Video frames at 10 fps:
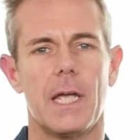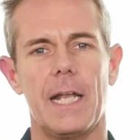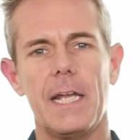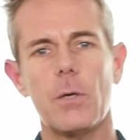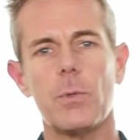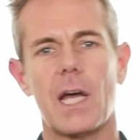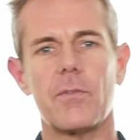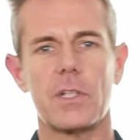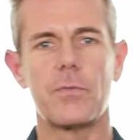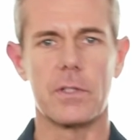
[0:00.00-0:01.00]
And here we have
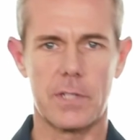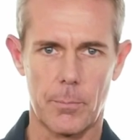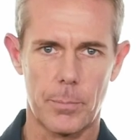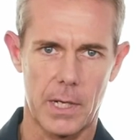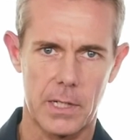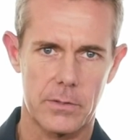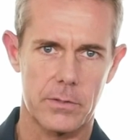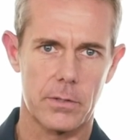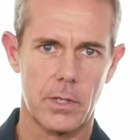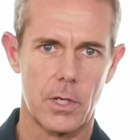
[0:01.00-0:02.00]
different
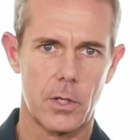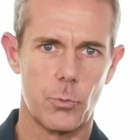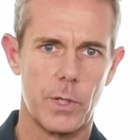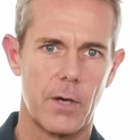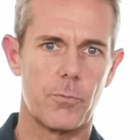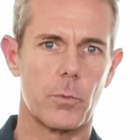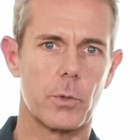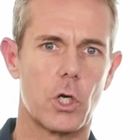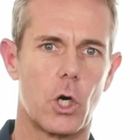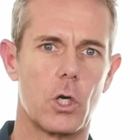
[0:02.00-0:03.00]
templates. We have what we
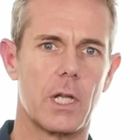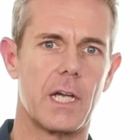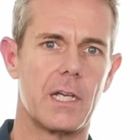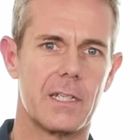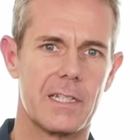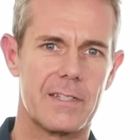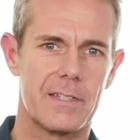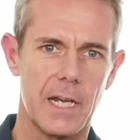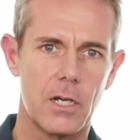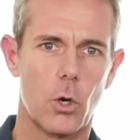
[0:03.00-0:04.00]
call a
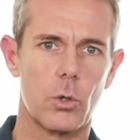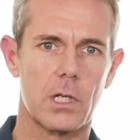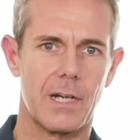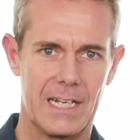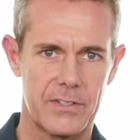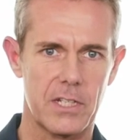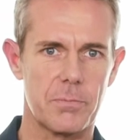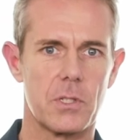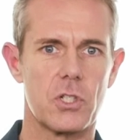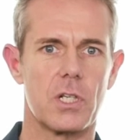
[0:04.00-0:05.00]
stakeholder
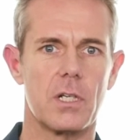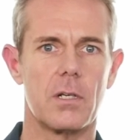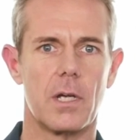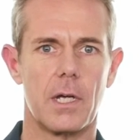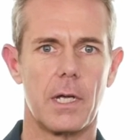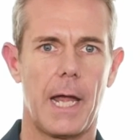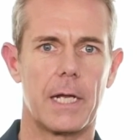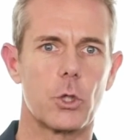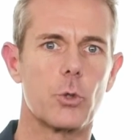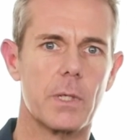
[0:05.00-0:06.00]
assessment sheet and
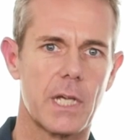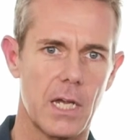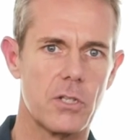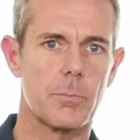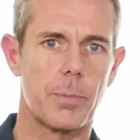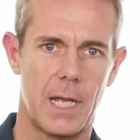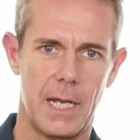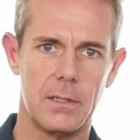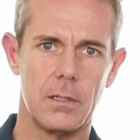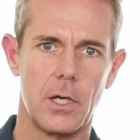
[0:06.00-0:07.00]
a communication
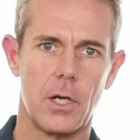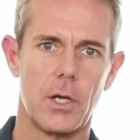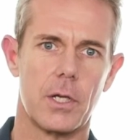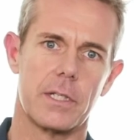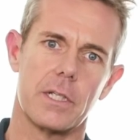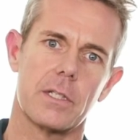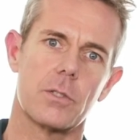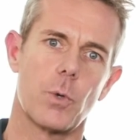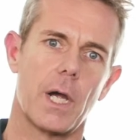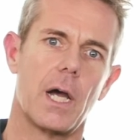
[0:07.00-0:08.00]
plan. This is
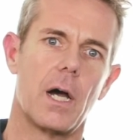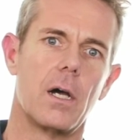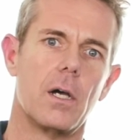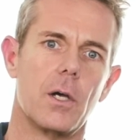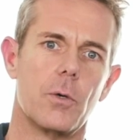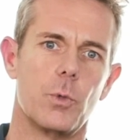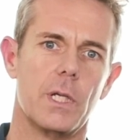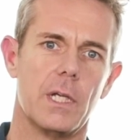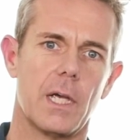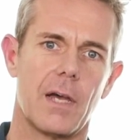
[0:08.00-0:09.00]
where
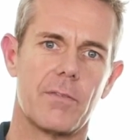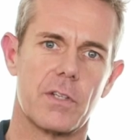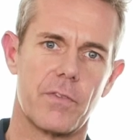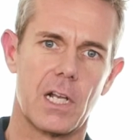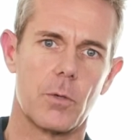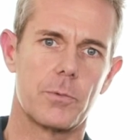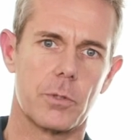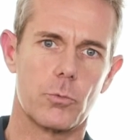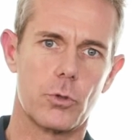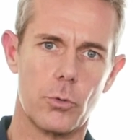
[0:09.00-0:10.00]
we have developed
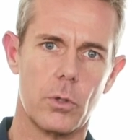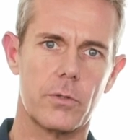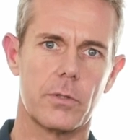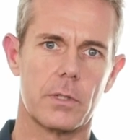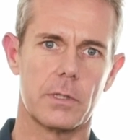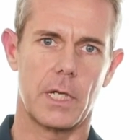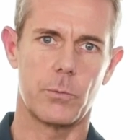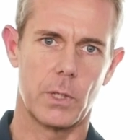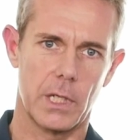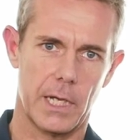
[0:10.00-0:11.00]
some tools that
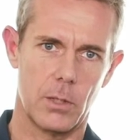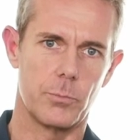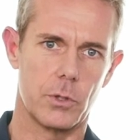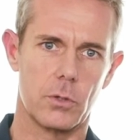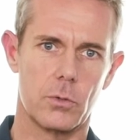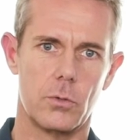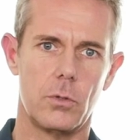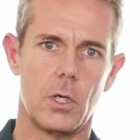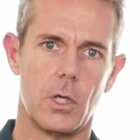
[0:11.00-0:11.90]
will help you